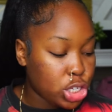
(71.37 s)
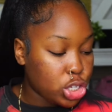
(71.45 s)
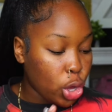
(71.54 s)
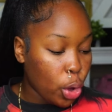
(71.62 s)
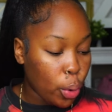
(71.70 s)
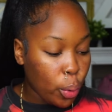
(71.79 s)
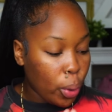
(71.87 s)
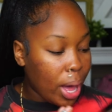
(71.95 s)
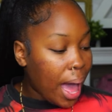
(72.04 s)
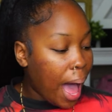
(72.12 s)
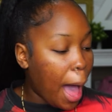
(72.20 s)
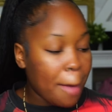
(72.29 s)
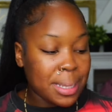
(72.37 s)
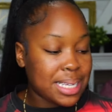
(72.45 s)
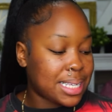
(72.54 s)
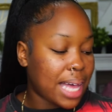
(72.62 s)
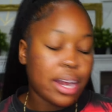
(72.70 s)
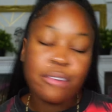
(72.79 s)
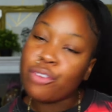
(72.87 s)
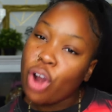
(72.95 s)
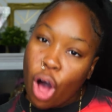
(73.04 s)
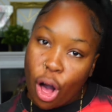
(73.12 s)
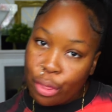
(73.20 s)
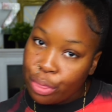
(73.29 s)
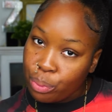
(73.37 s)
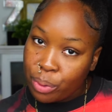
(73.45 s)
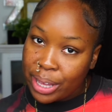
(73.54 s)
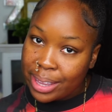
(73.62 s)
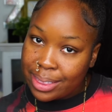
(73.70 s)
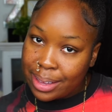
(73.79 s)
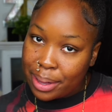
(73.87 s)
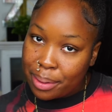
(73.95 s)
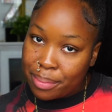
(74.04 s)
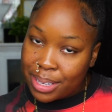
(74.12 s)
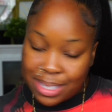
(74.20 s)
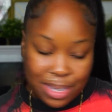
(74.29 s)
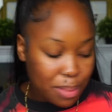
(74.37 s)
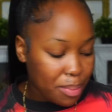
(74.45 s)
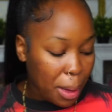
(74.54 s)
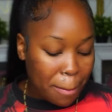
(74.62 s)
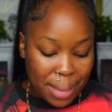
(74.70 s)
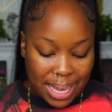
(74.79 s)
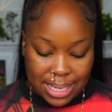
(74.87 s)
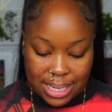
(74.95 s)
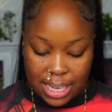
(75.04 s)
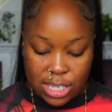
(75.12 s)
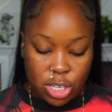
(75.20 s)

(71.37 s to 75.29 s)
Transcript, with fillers: So I'm excited for all three of them. It's going to be amazing.